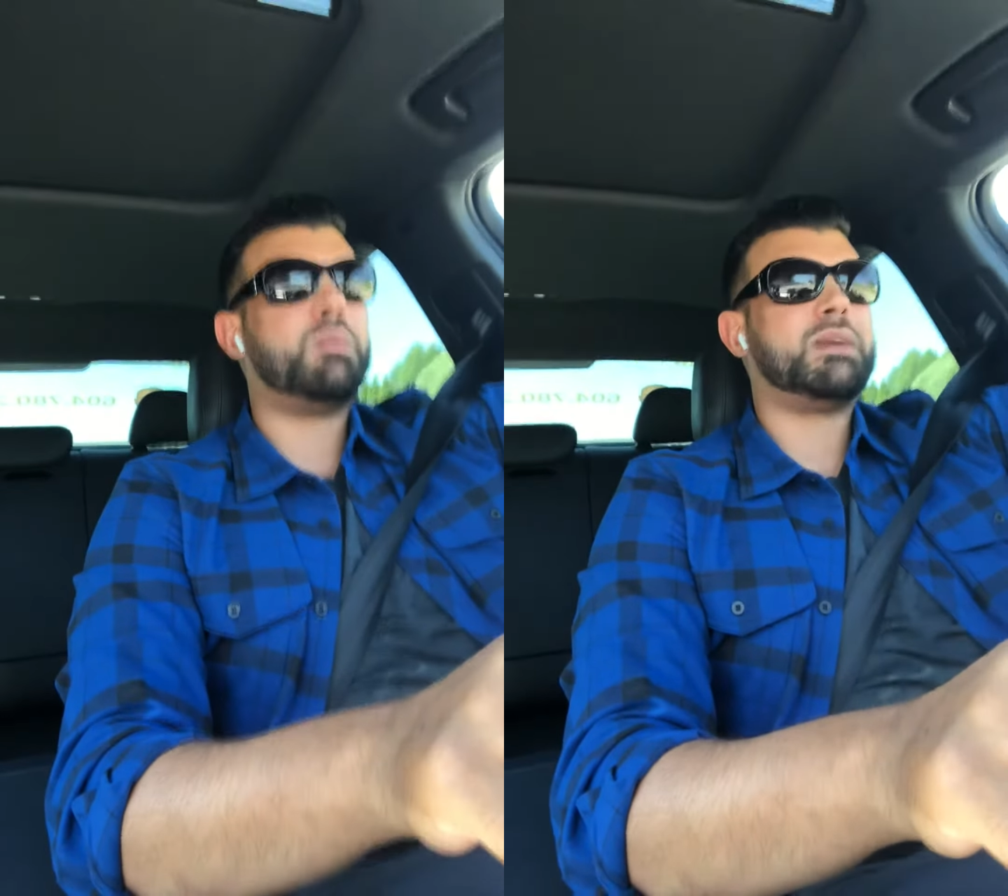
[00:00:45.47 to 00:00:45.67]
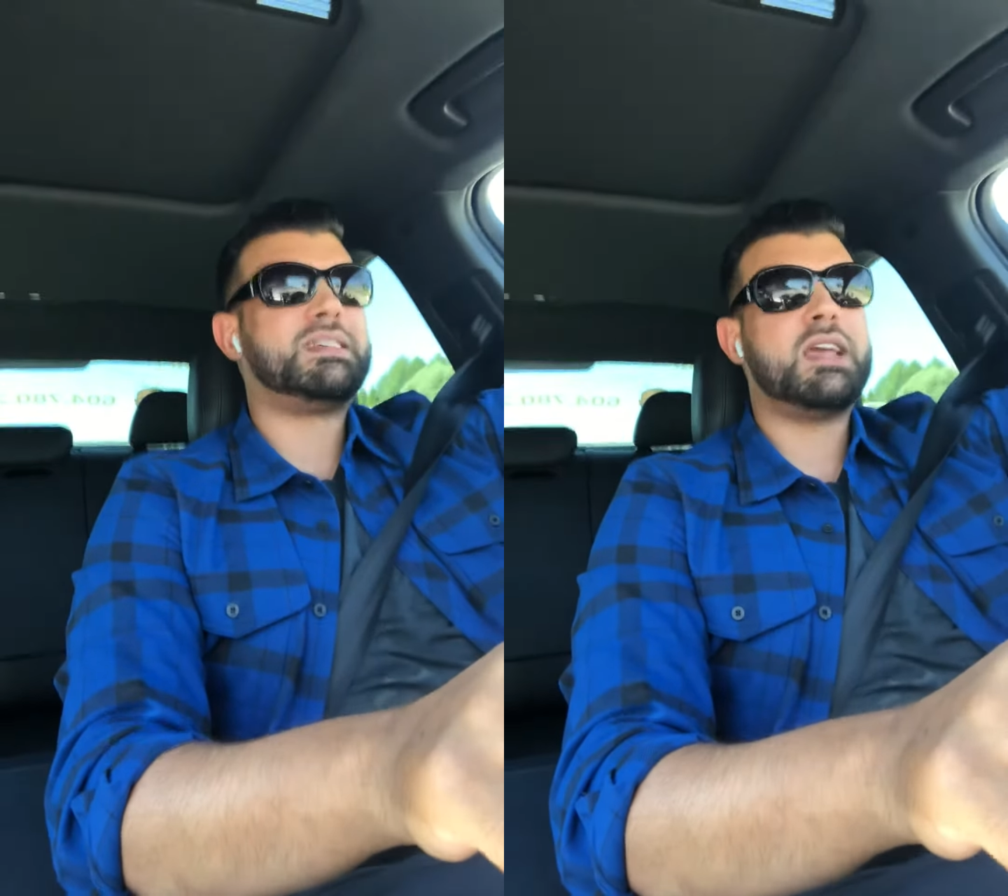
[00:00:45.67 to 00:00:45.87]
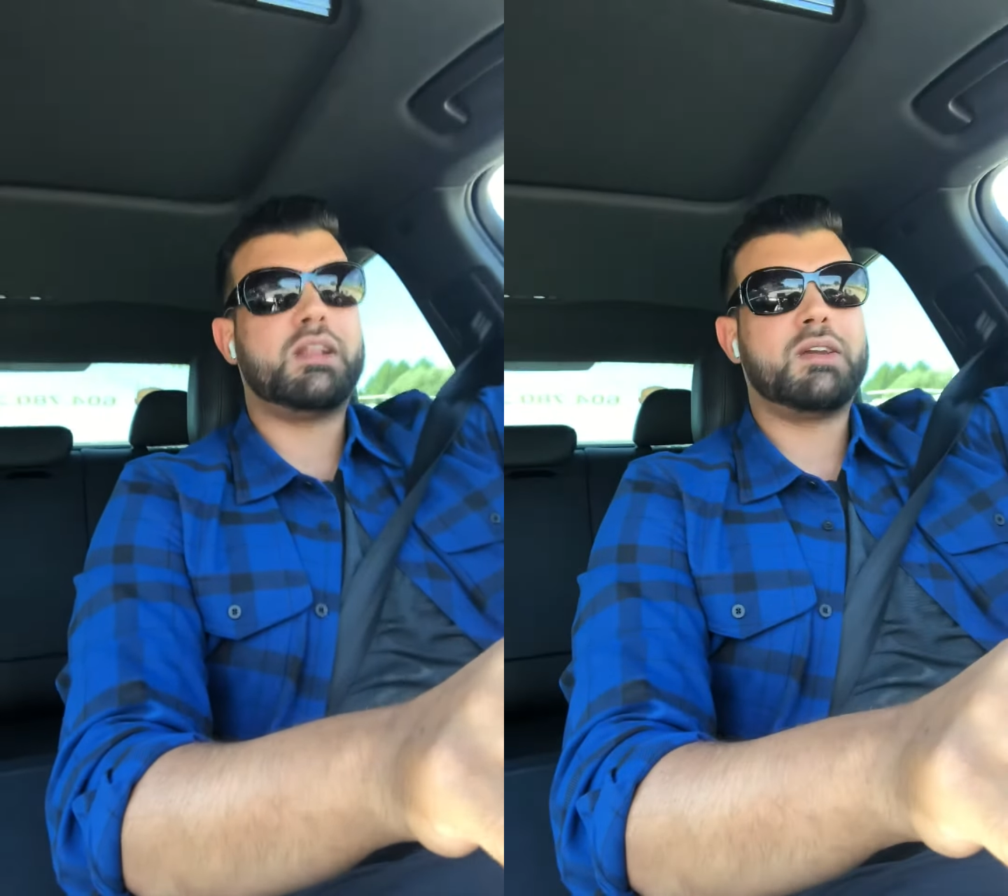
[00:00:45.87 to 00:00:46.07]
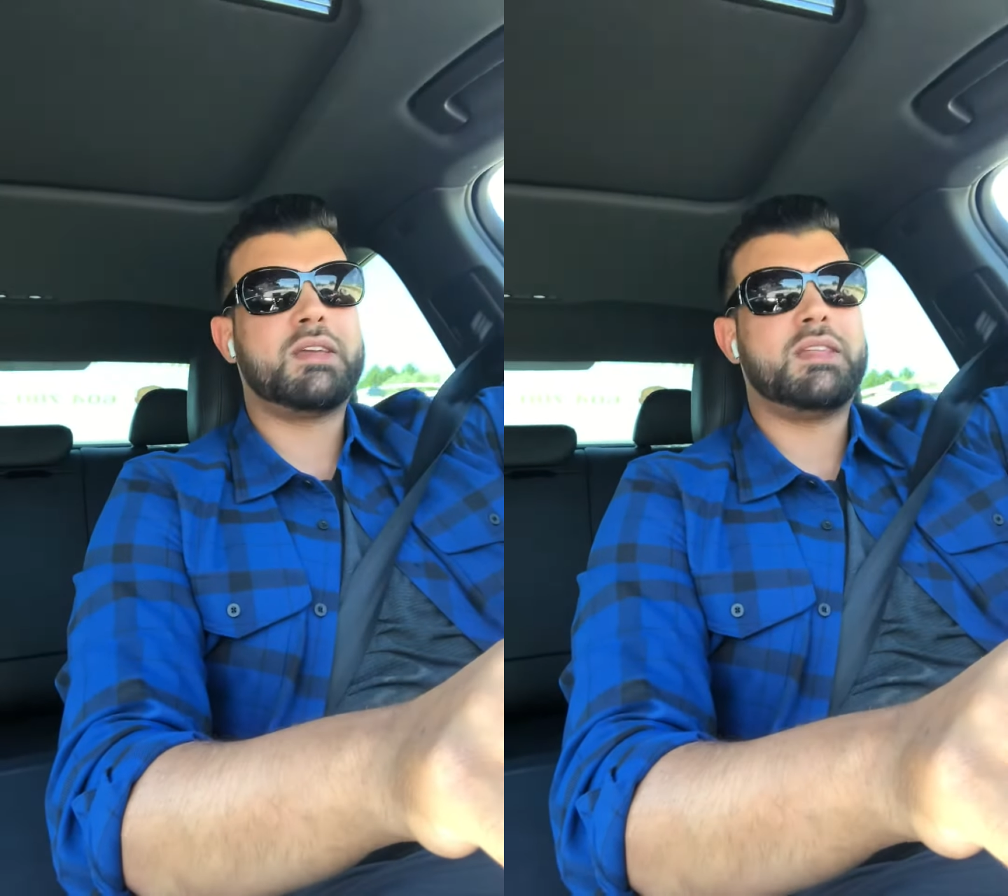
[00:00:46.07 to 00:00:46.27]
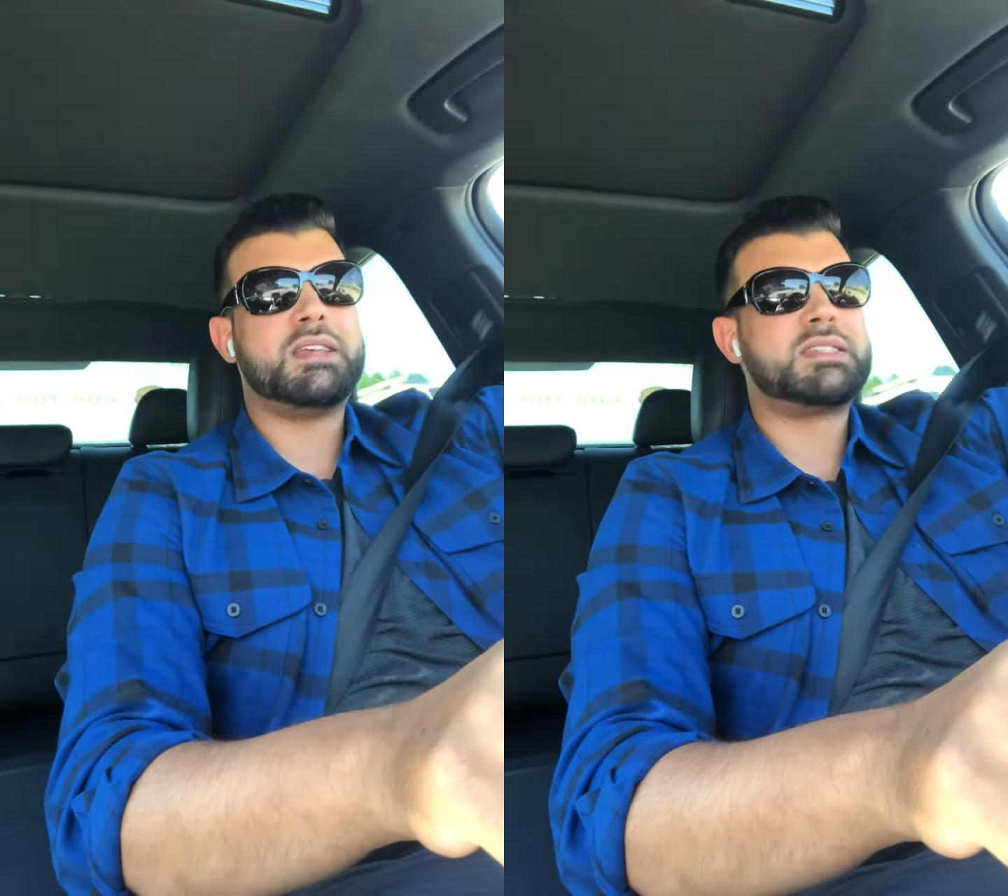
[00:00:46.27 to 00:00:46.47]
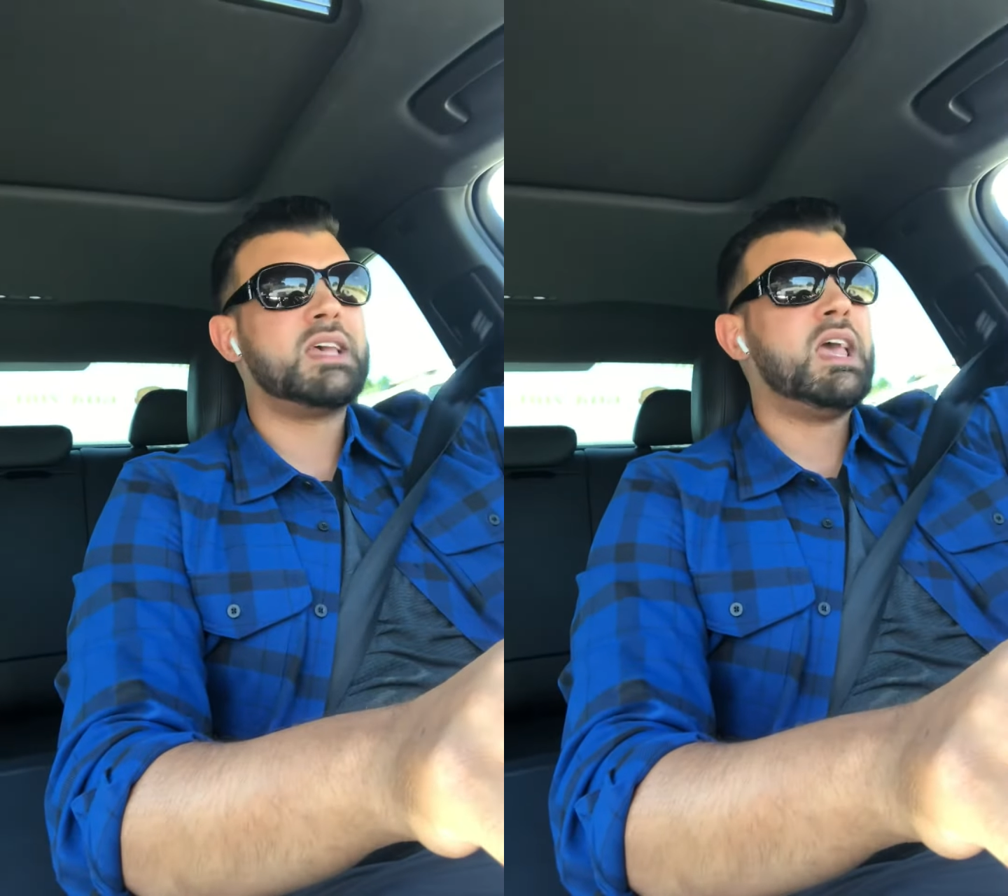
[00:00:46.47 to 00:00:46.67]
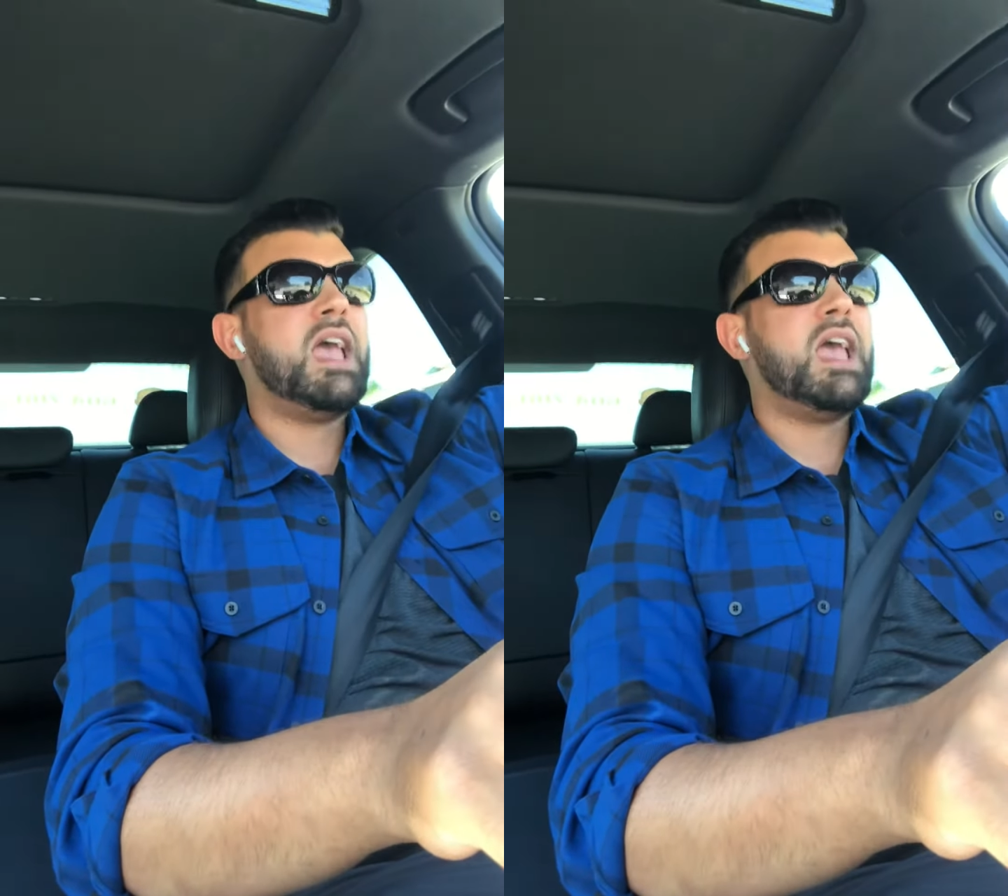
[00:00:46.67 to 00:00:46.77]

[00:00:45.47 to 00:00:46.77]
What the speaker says: but take a look at this.